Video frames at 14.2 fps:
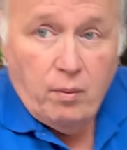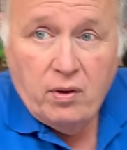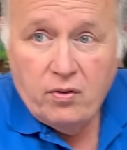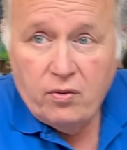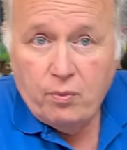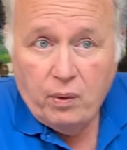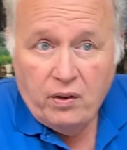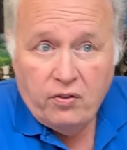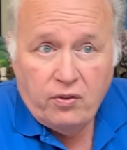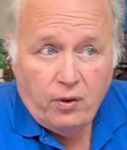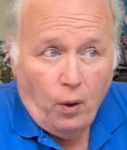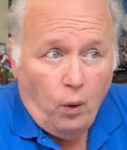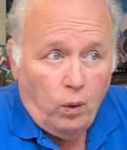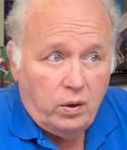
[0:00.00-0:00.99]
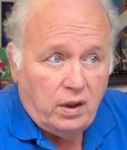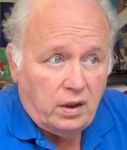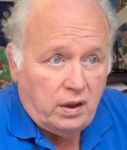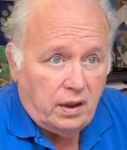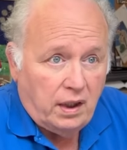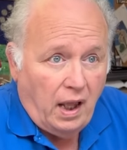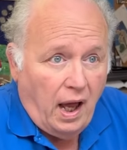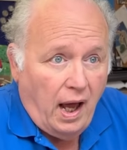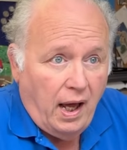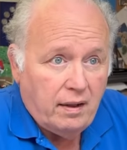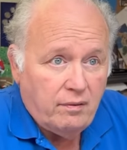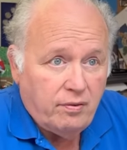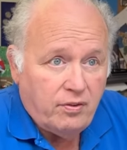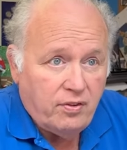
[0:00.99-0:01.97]
was we sold a lot
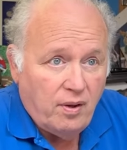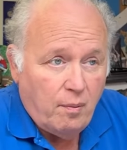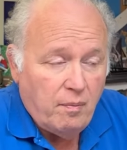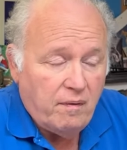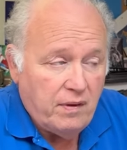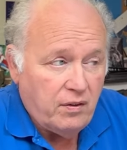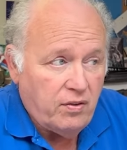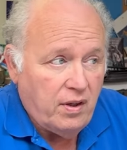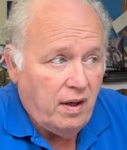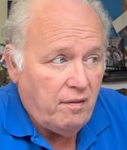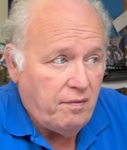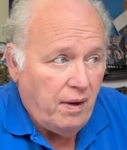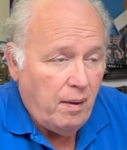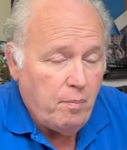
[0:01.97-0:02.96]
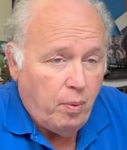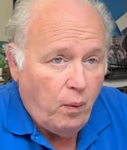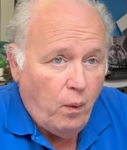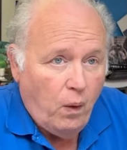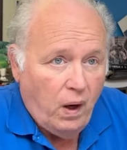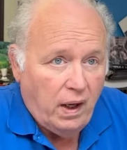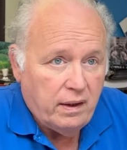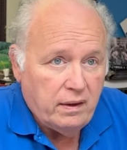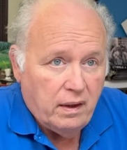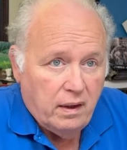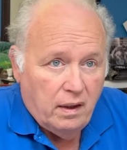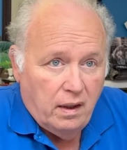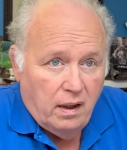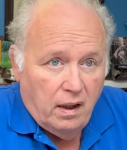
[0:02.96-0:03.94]
of some of the stuff I bought,
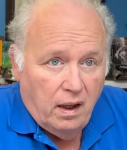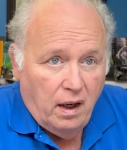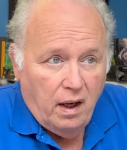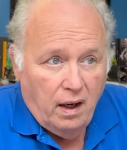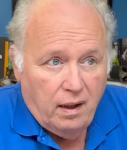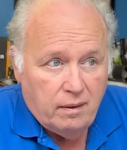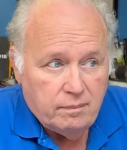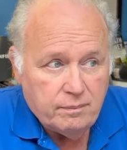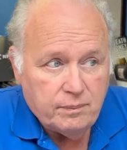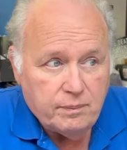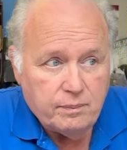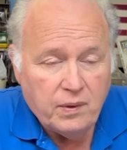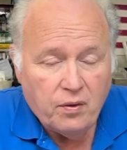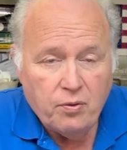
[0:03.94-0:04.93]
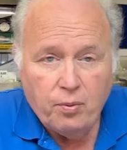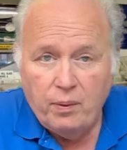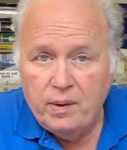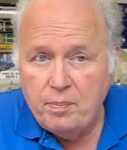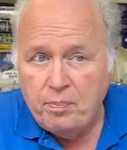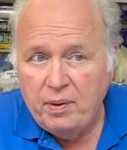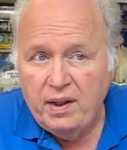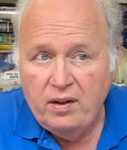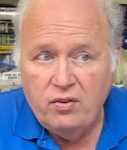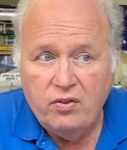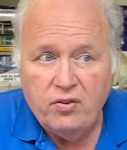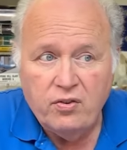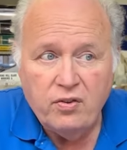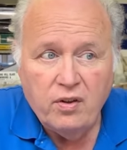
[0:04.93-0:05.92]
um, the
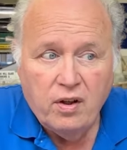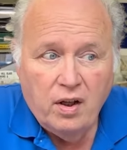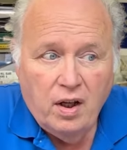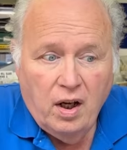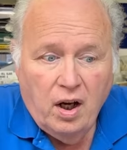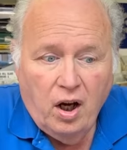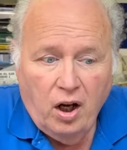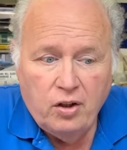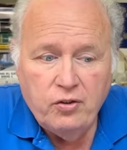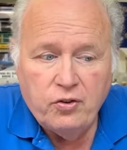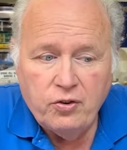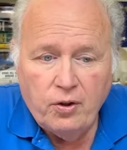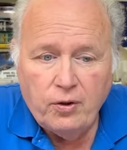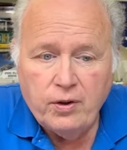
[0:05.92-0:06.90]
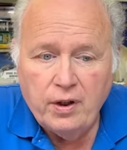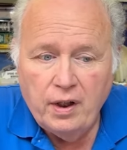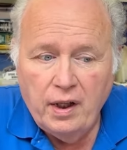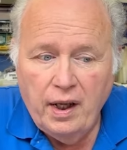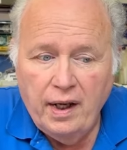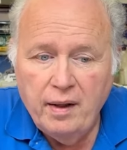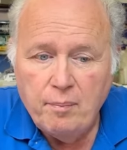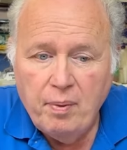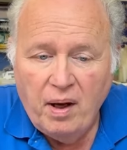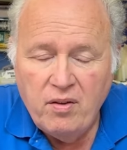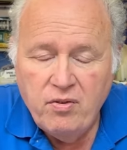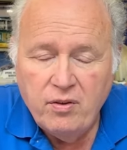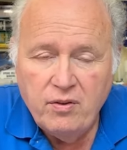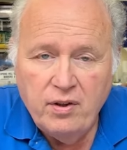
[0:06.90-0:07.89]
three-piece uncirculated
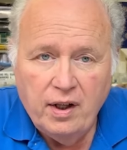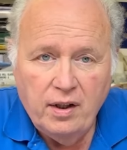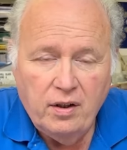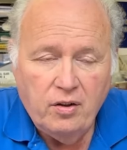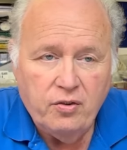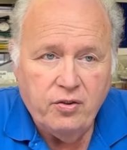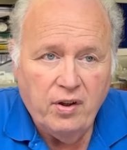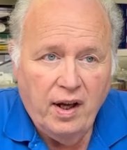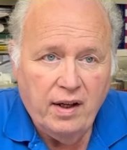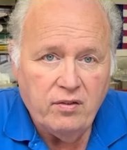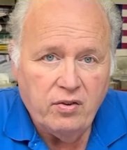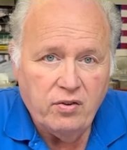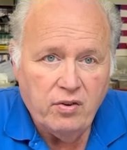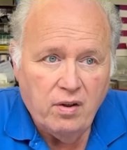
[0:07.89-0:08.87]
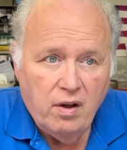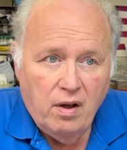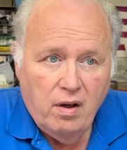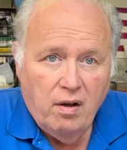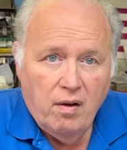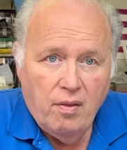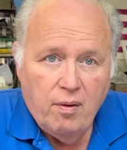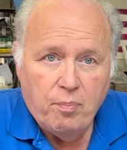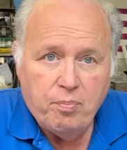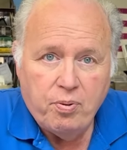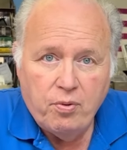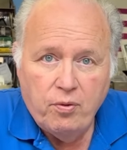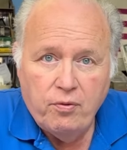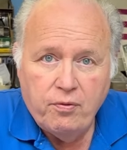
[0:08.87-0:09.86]
bicentennial sets, the
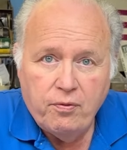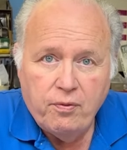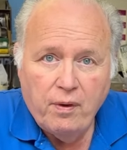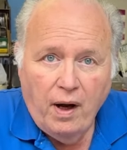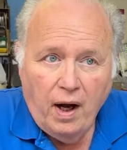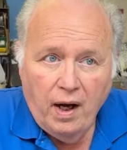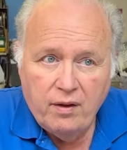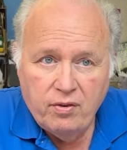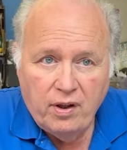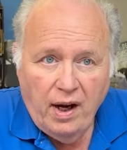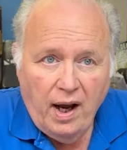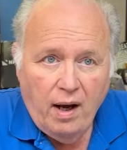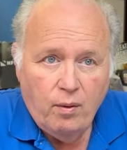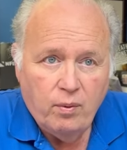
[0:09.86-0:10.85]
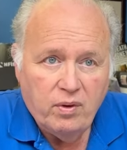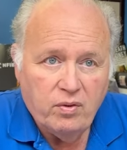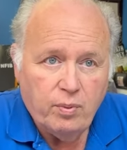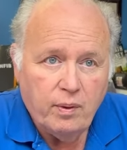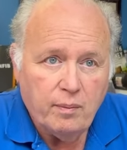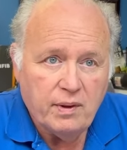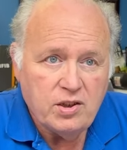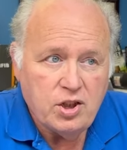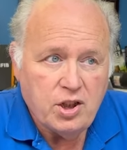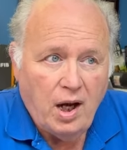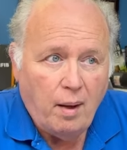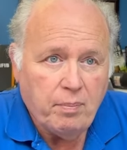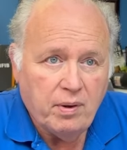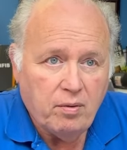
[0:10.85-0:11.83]
proof Eisenhower as we went
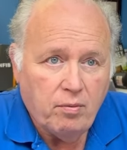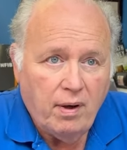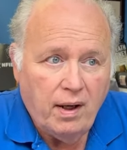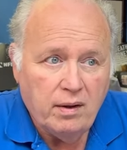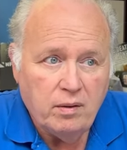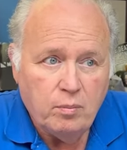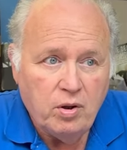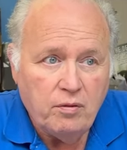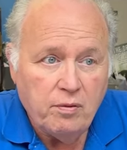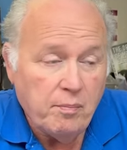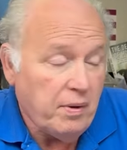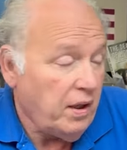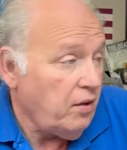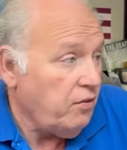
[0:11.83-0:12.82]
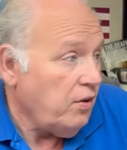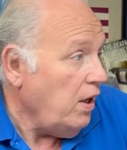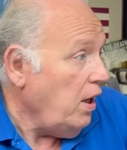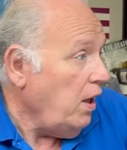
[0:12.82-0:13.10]
shopping around the moving because, to